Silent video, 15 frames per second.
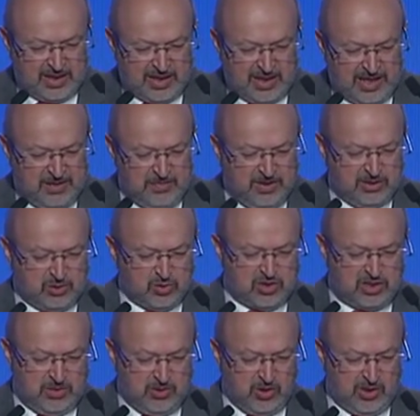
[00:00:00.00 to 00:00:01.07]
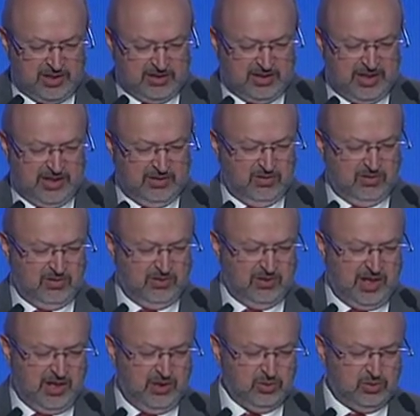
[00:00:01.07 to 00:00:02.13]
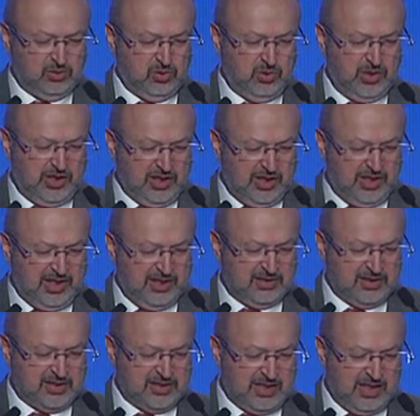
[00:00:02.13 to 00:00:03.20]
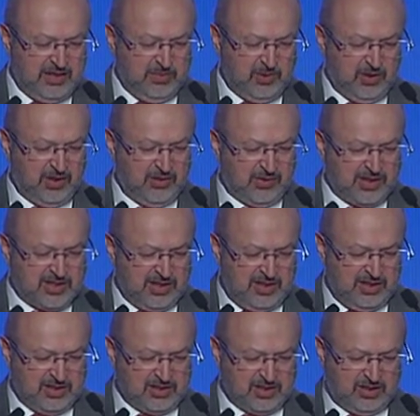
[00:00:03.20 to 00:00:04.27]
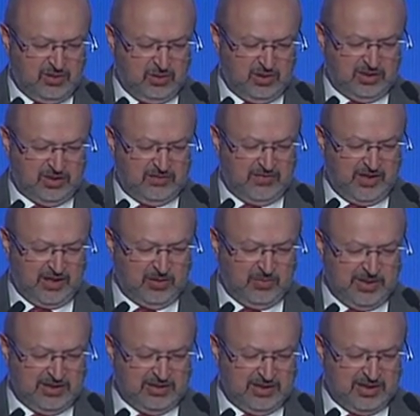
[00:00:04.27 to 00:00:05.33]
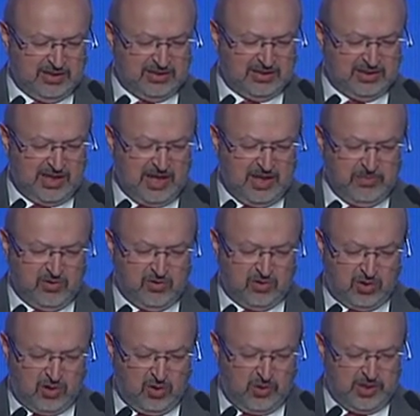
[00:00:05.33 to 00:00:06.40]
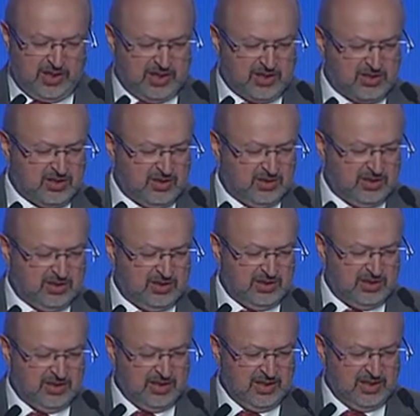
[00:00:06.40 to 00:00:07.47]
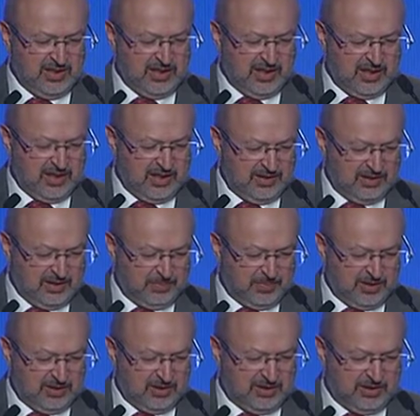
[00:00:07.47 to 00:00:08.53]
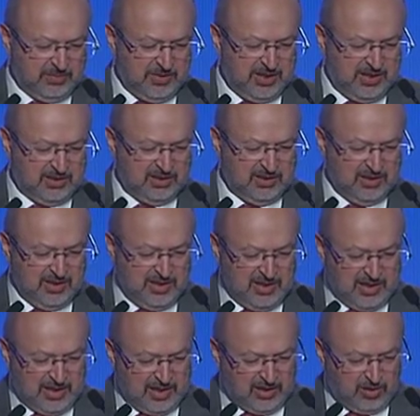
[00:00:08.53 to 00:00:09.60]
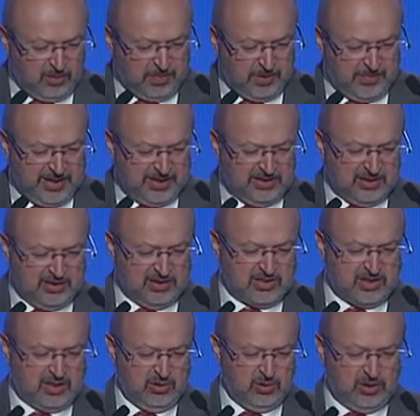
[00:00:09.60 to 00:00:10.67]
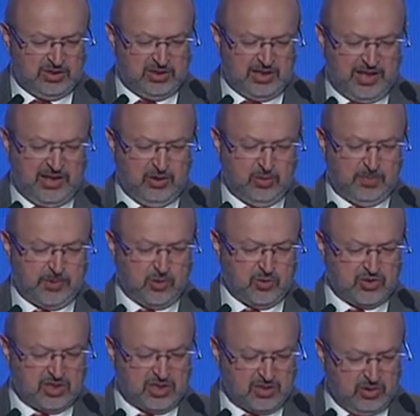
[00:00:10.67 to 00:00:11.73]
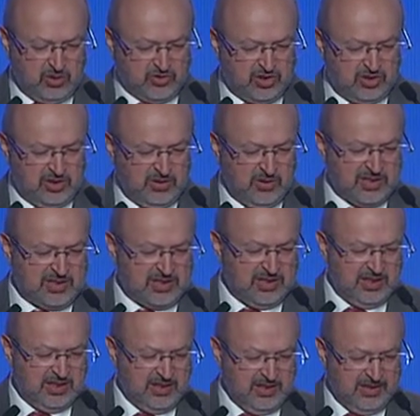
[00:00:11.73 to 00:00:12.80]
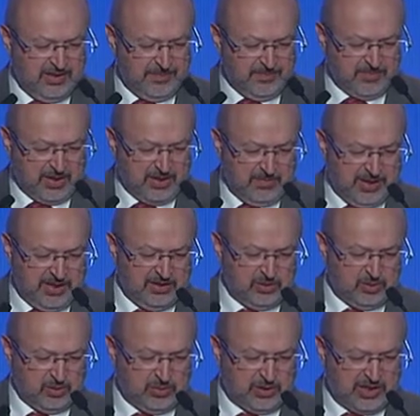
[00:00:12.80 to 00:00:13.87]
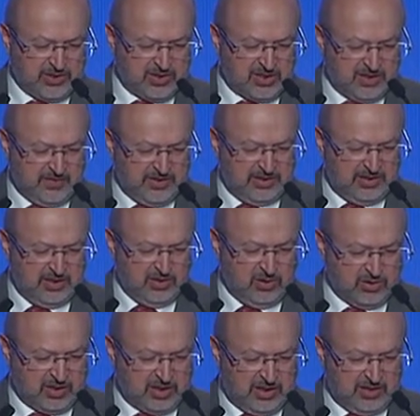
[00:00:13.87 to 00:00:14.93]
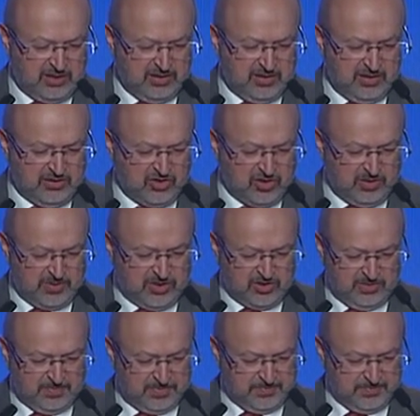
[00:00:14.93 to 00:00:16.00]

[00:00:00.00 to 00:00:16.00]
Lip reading: aiming to stimulate dialogue on how to recreate a stable and resilient security environment at a time of growing uncertainty and unpredictability, and complementing the security dialogue process launched in the OSCE by the 2017 Austrian chairmanship.